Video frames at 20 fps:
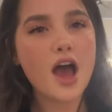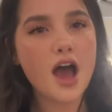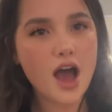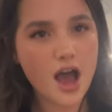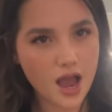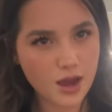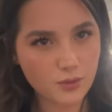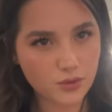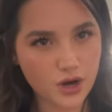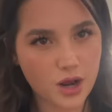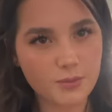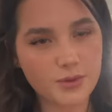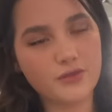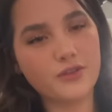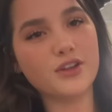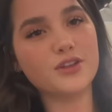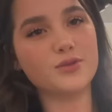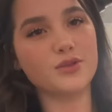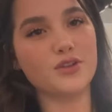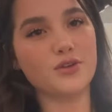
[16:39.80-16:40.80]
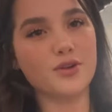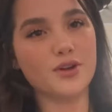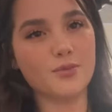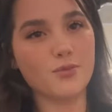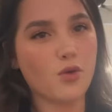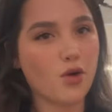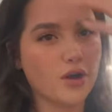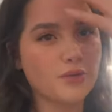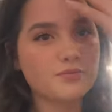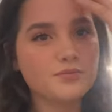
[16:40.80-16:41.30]
I will not be friends with you
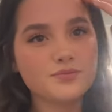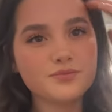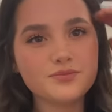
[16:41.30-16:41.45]
anymore.